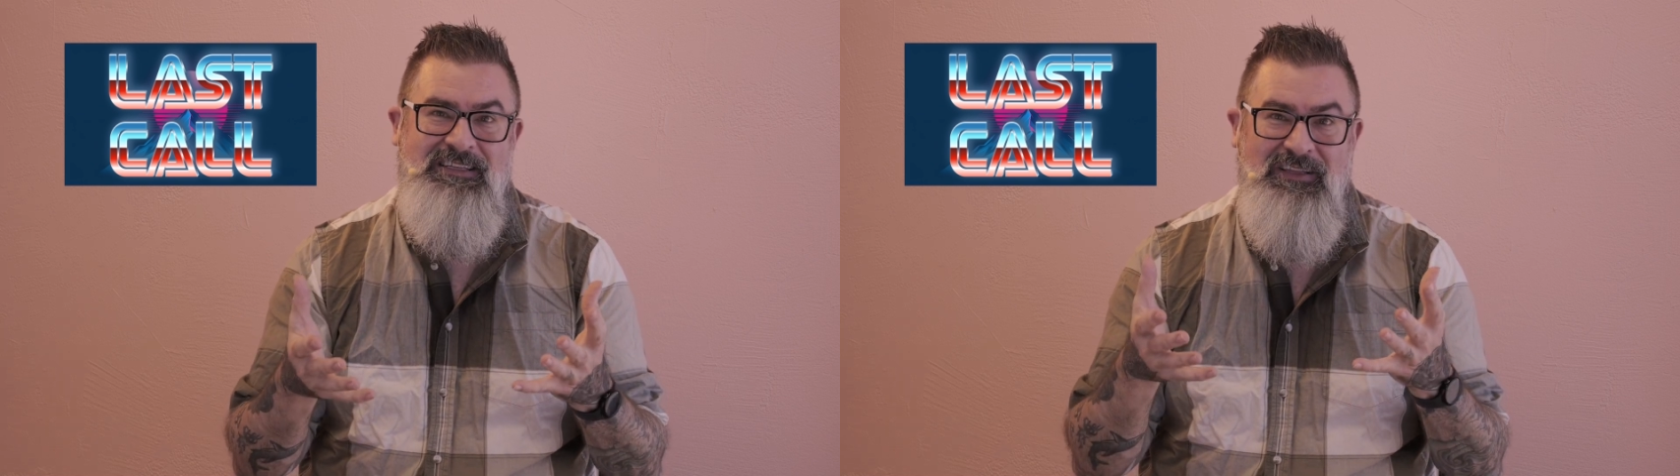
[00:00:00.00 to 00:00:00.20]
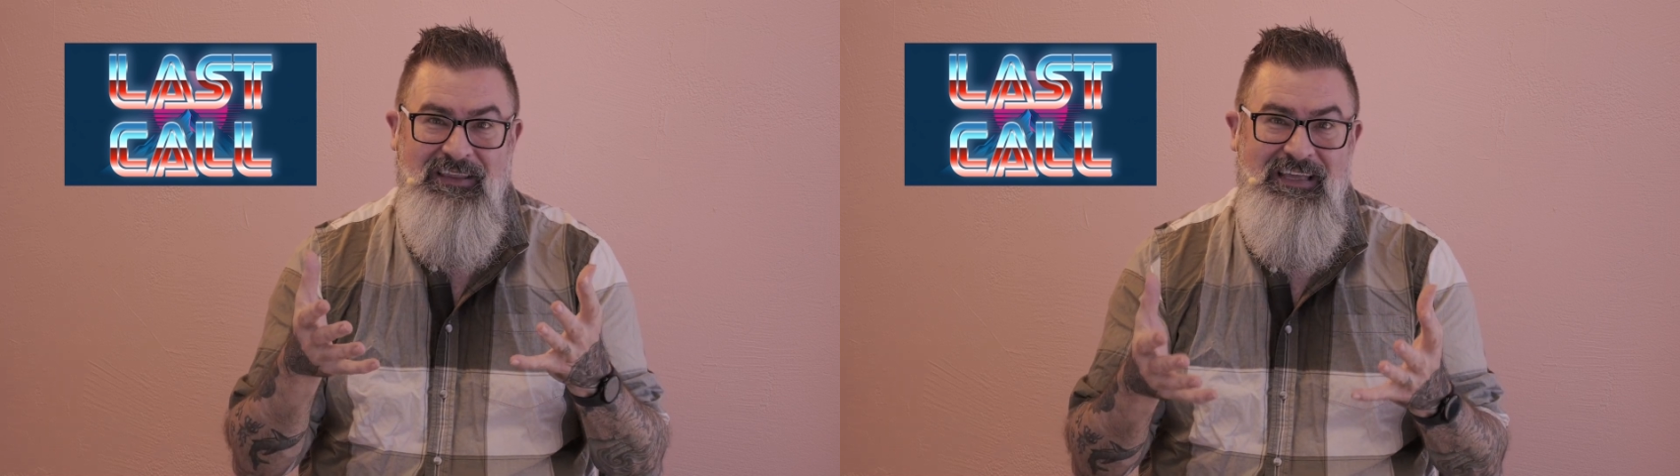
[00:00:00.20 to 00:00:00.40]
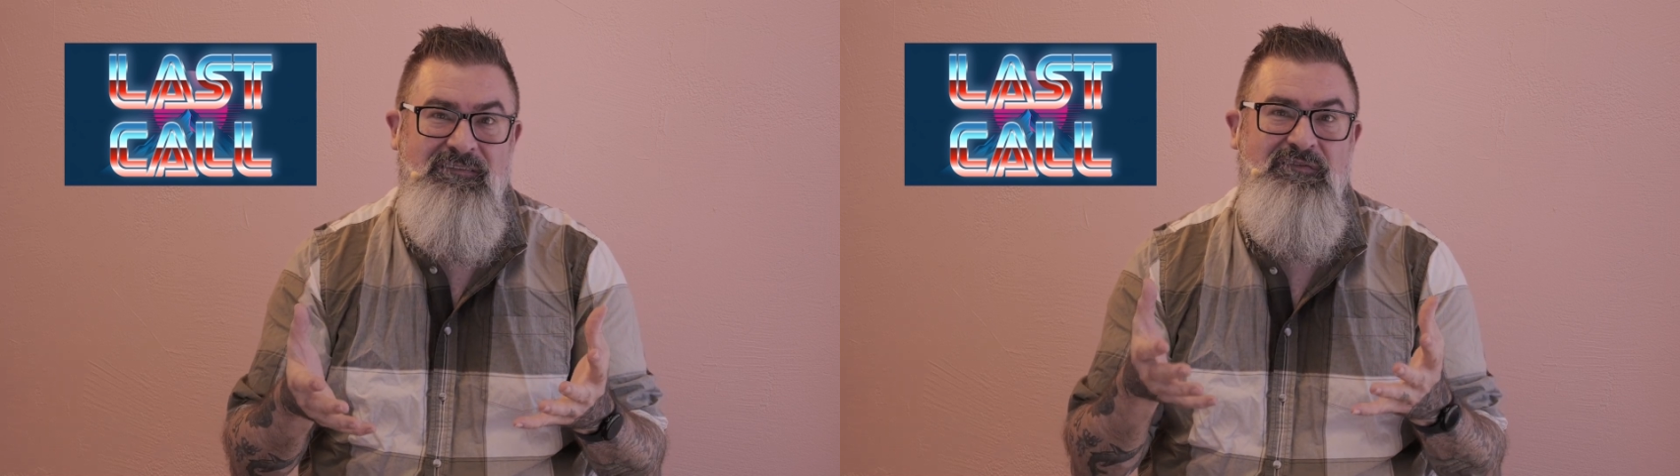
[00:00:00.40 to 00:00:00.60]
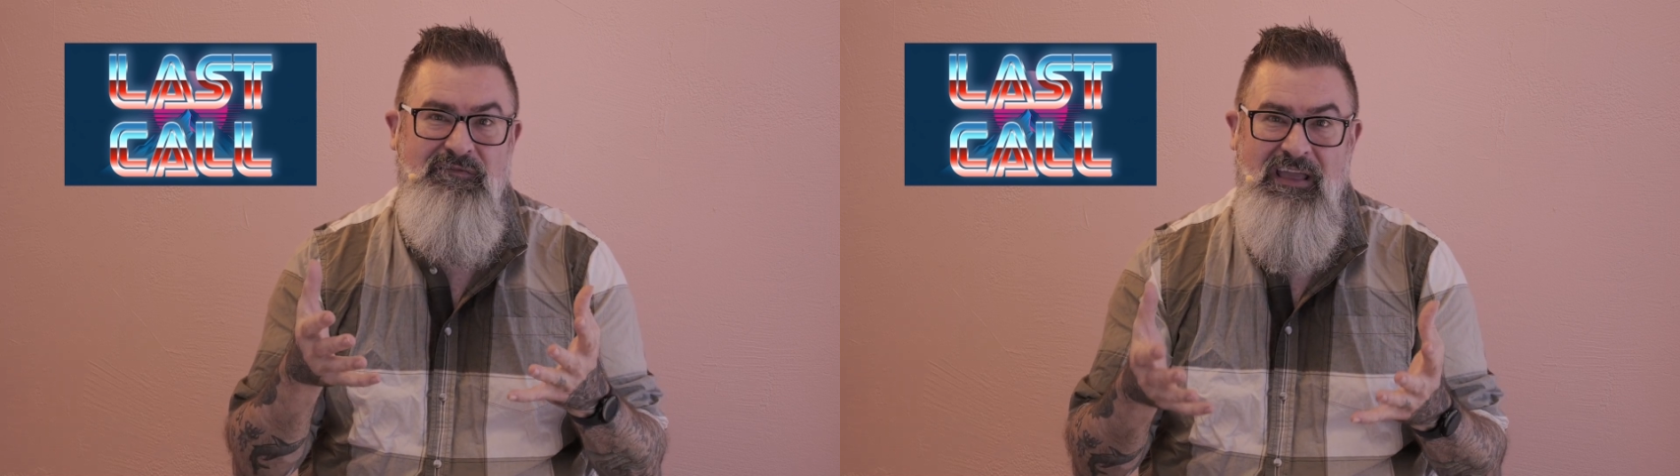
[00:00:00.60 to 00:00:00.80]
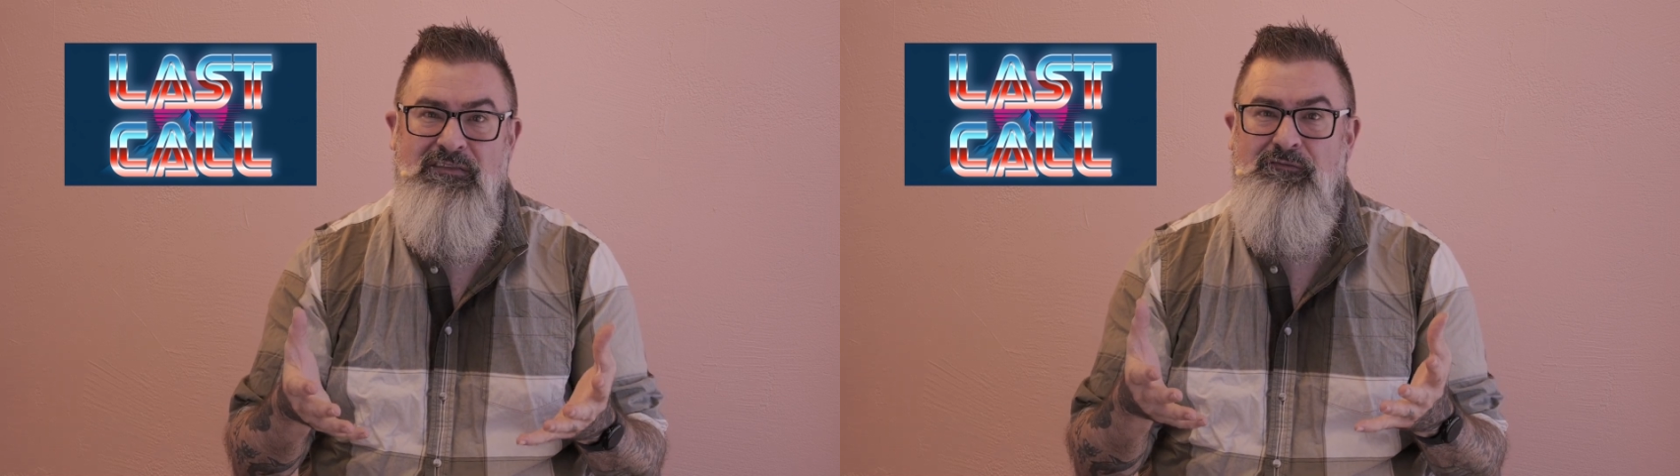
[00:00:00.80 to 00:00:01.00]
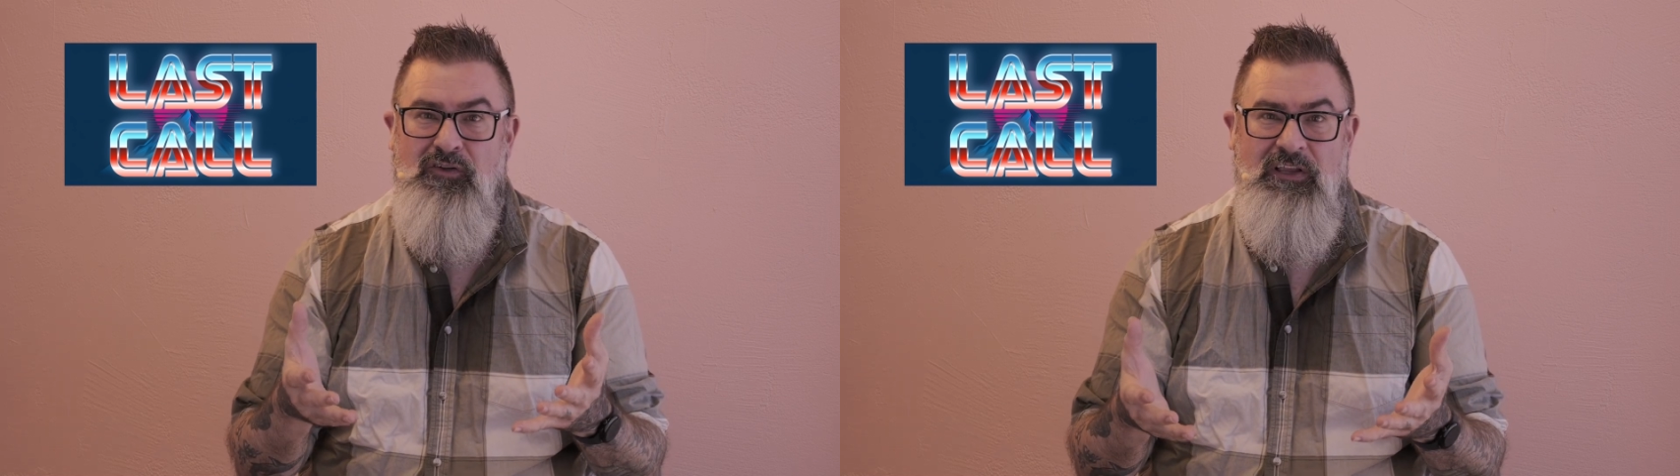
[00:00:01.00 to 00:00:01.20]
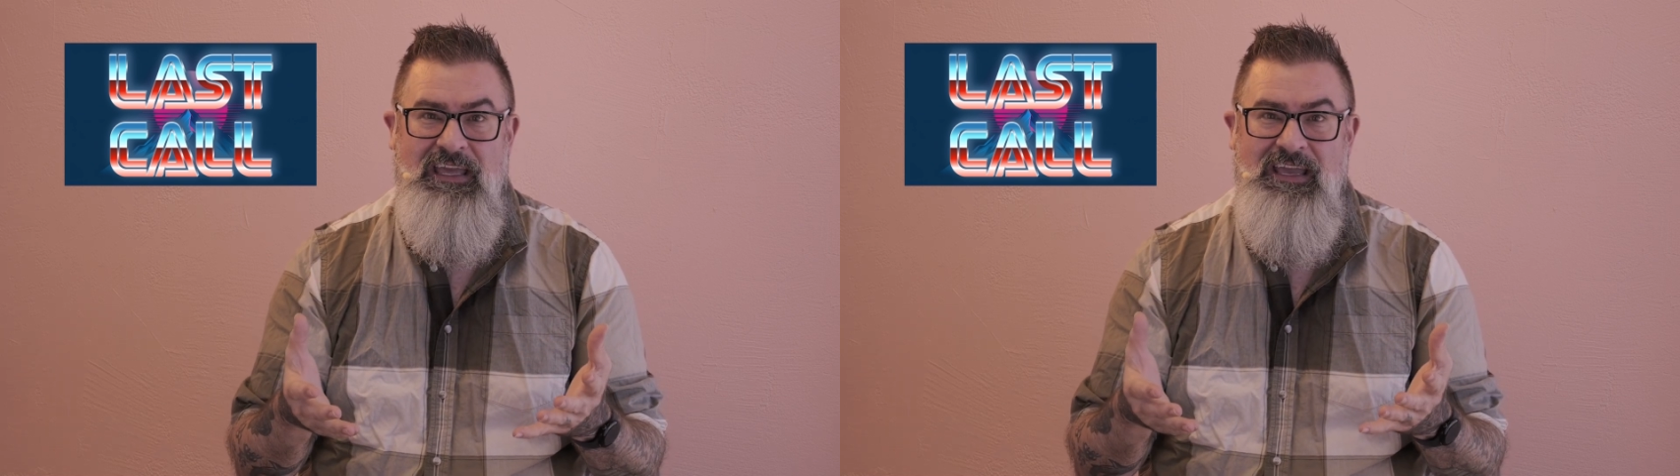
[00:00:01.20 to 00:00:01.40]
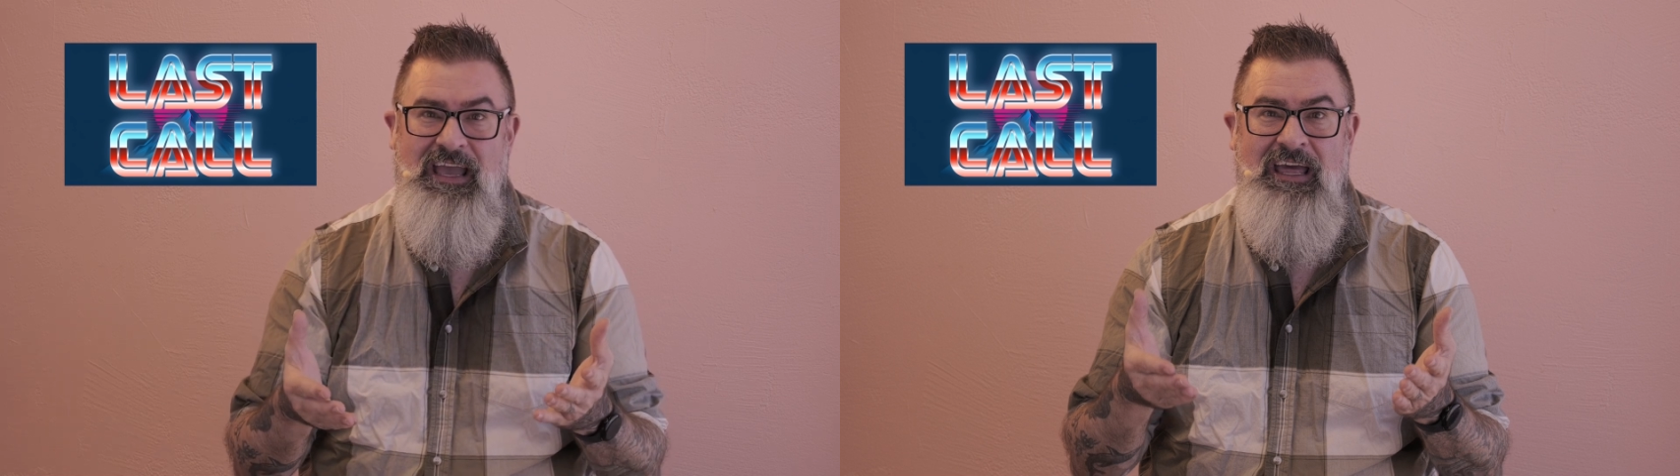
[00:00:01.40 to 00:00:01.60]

to live faithfully